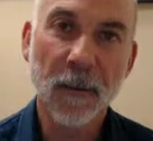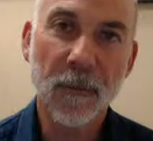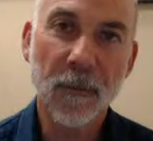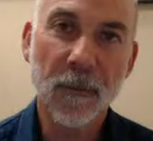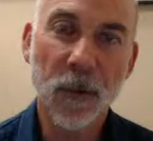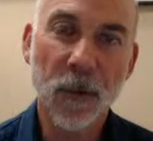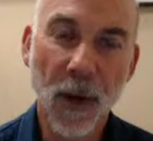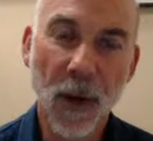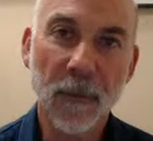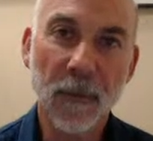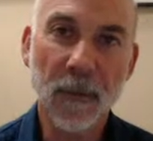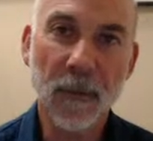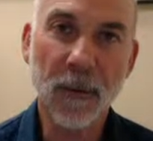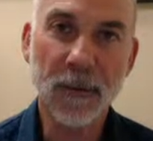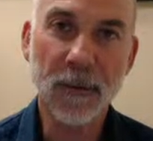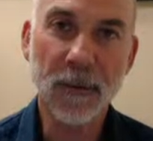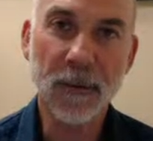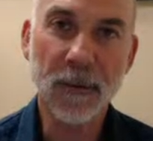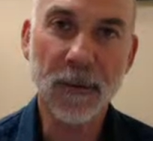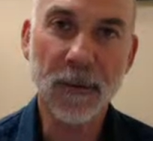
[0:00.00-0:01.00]

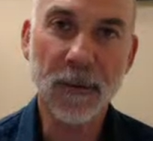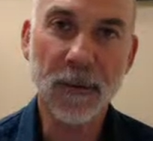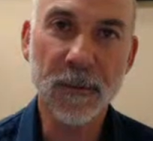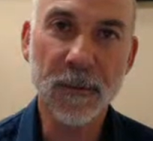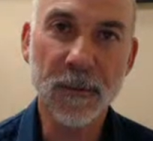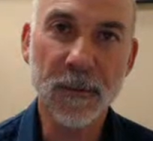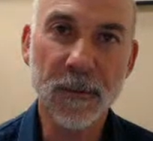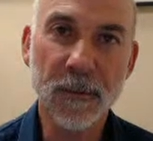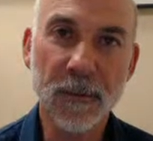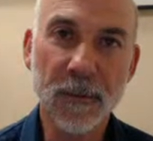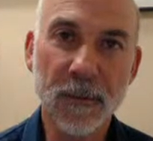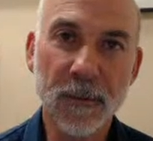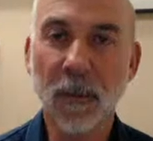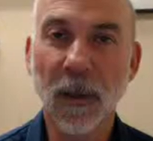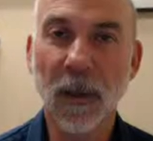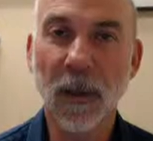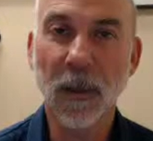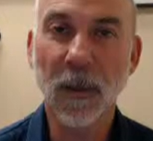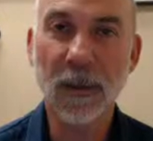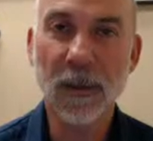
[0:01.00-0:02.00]
problems that we usually
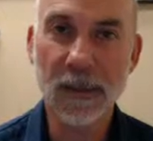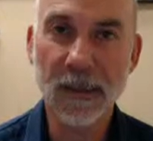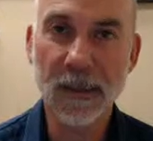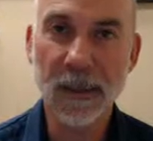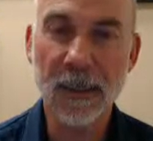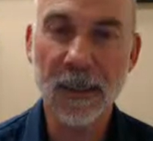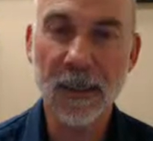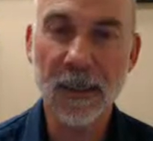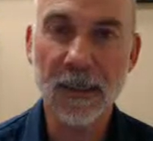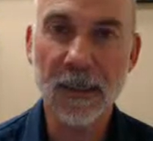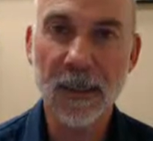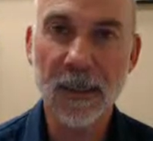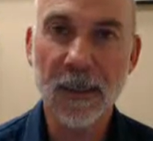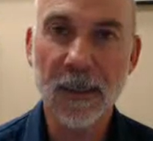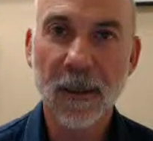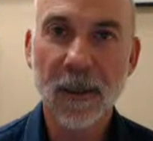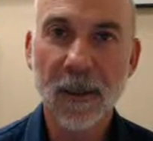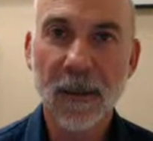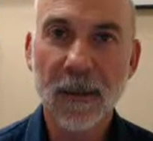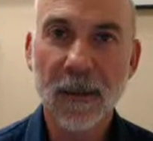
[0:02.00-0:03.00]
blame on disease,
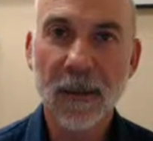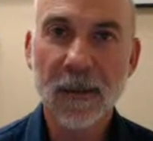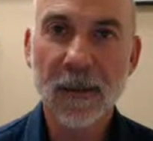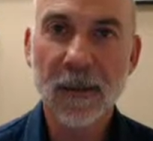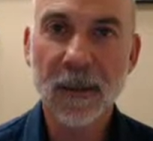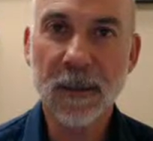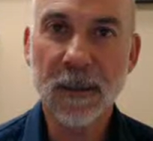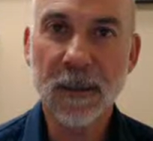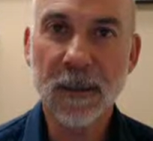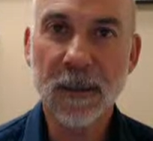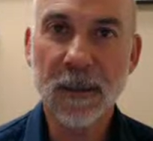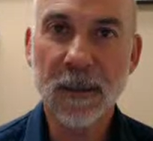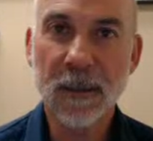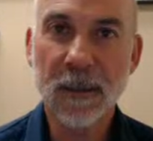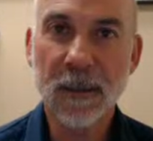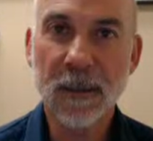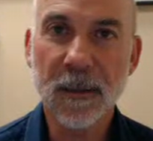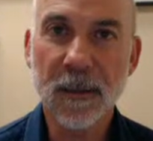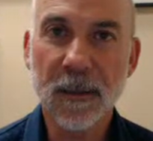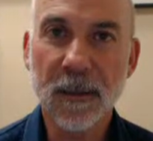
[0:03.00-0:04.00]

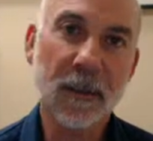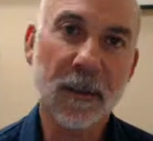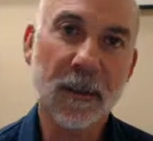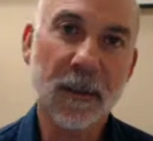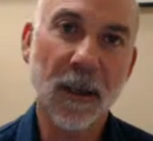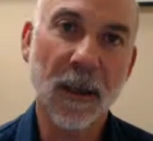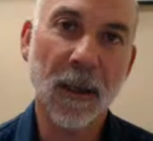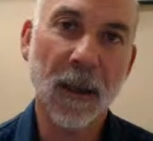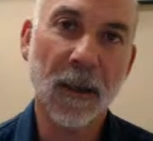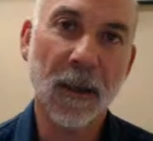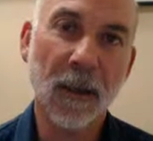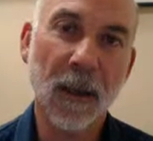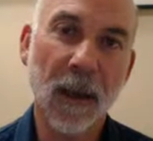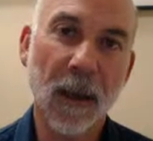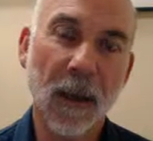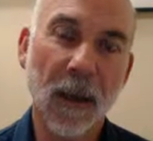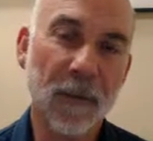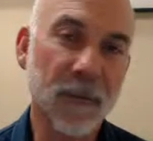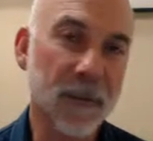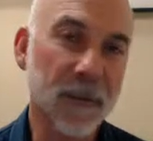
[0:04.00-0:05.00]
something is
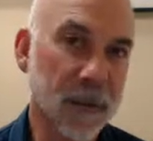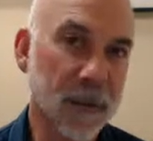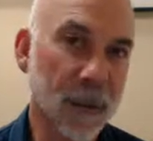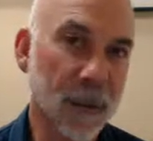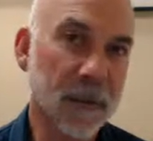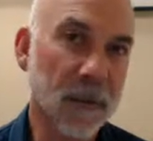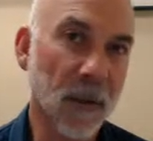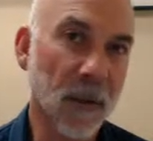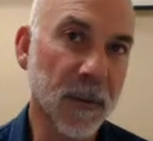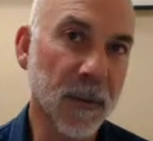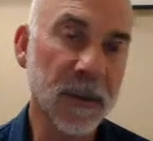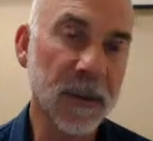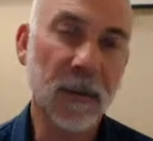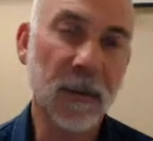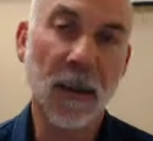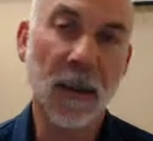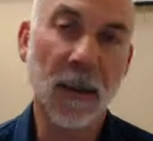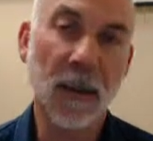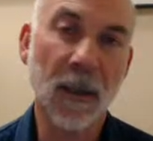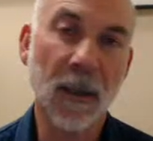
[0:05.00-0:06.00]
out of sync, something is
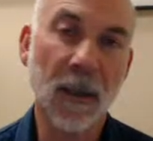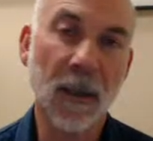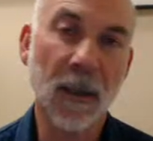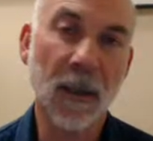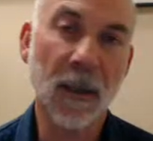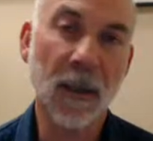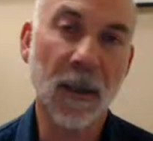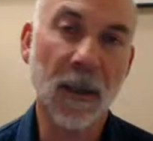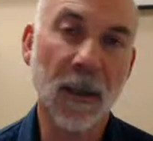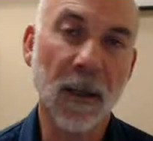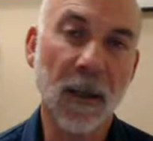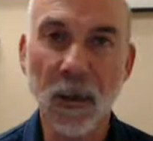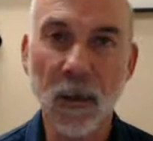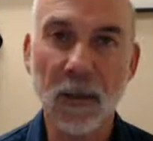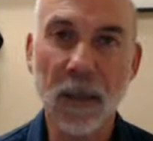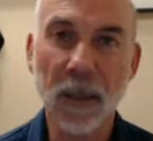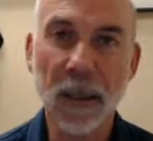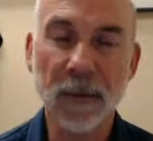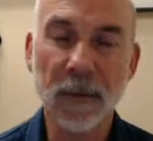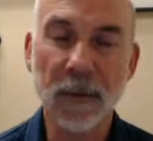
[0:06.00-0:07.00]
not being allowed to
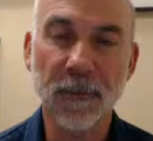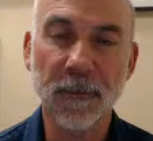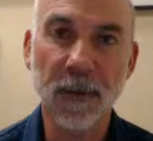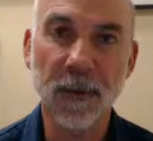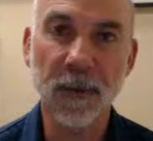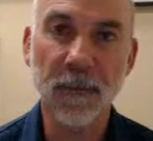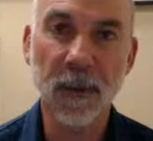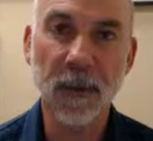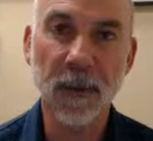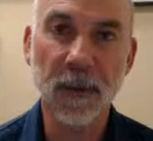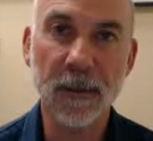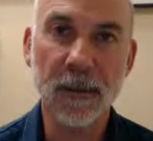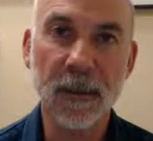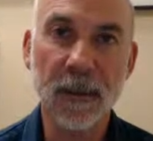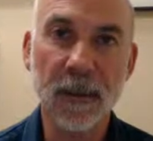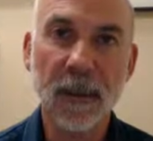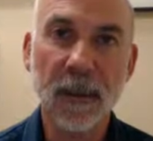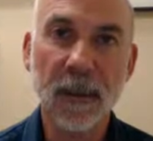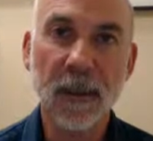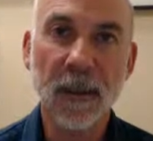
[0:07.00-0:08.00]
work because of interference.
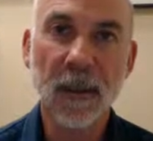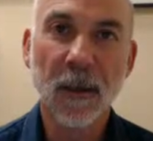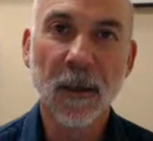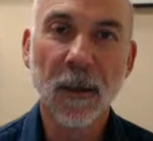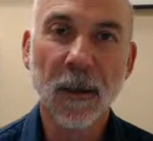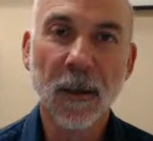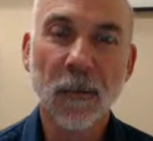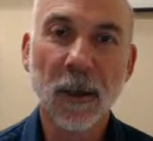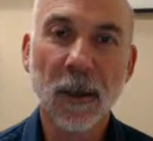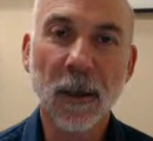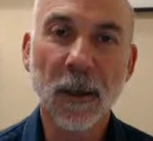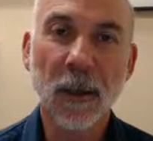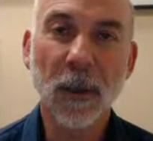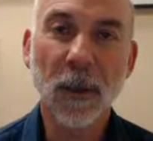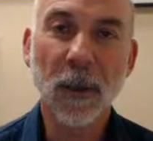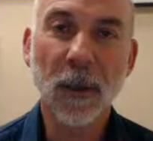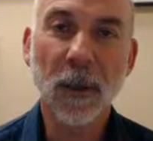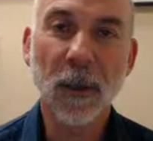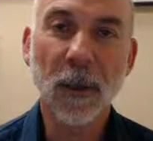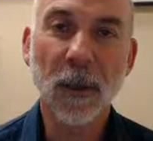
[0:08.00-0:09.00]
But
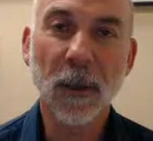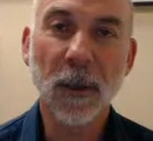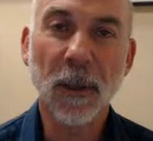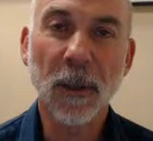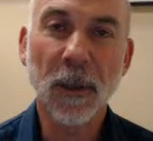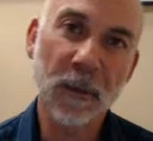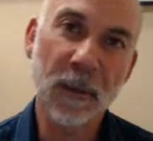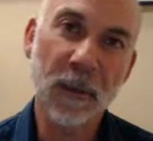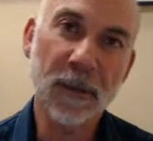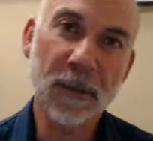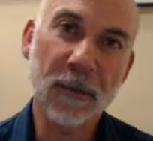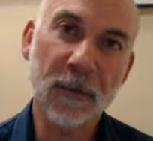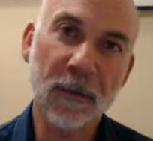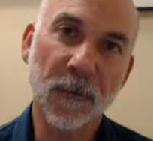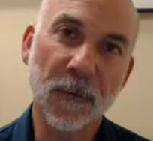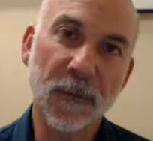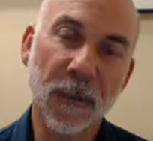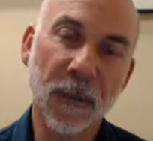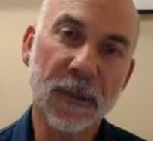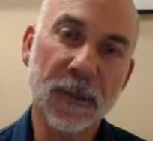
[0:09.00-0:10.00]
the answer is to
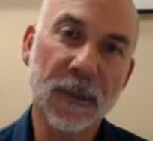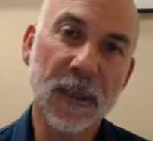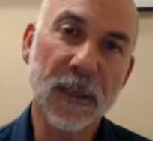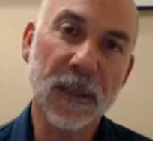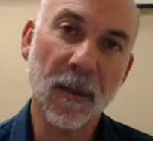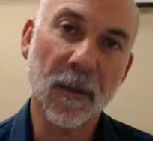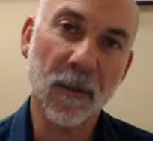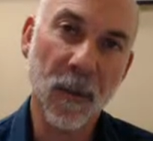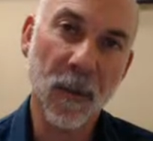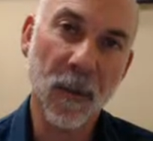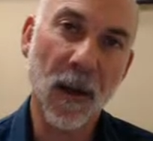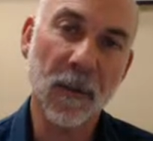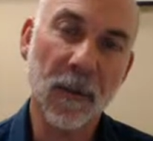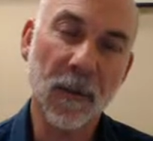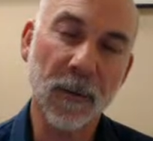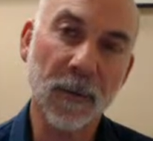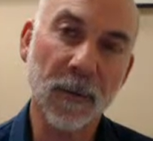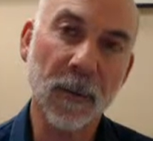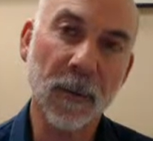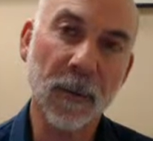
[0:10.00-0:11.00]
fix that
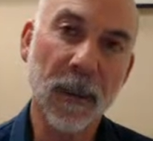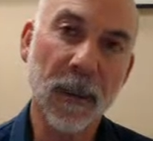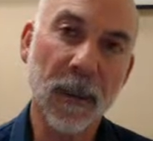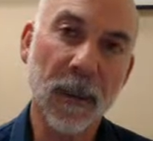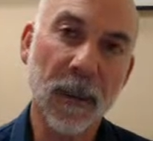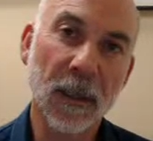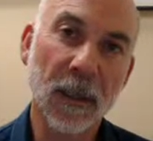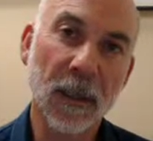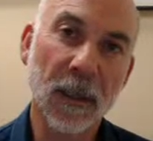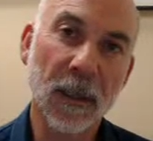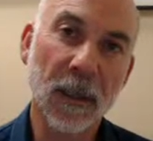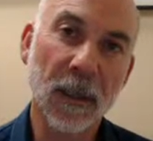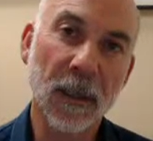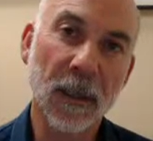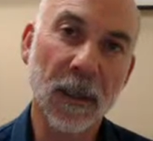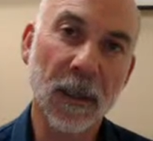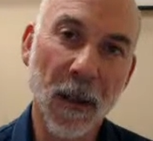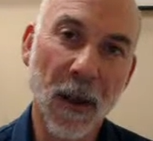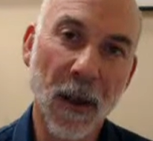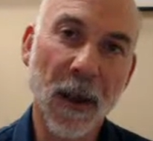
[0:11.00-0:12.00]
problem
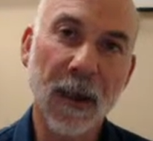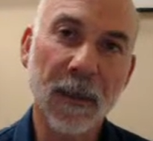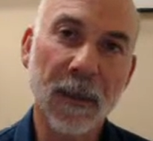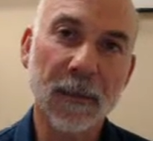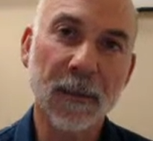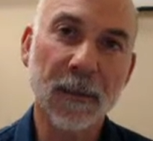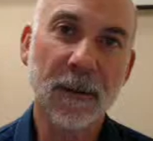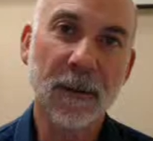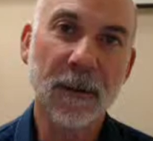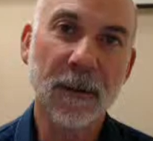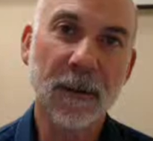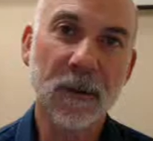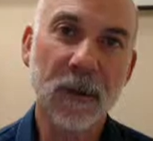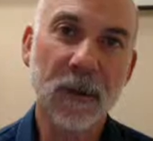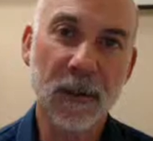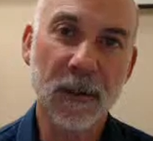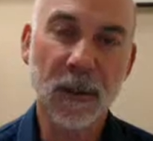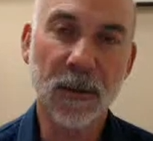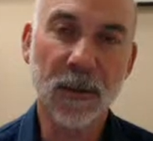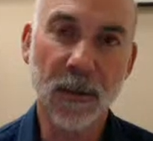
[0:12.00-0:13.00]
and not
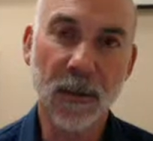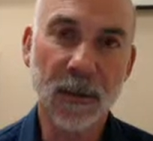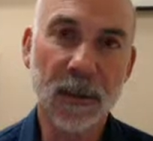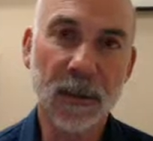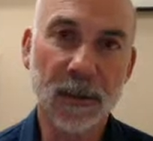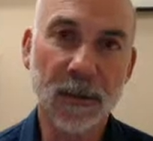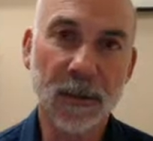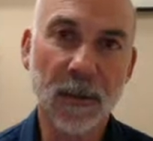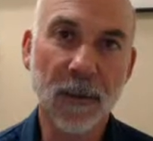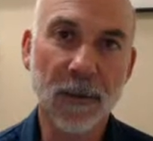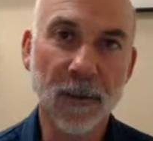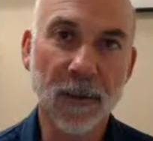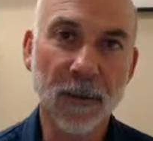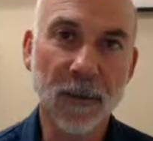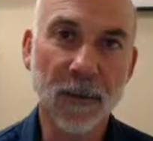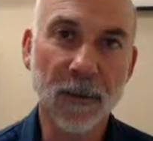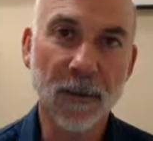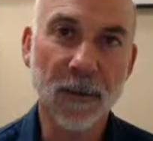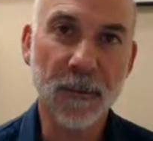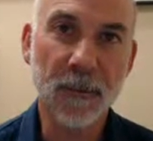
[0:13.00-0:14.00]
just to treat the symptoms.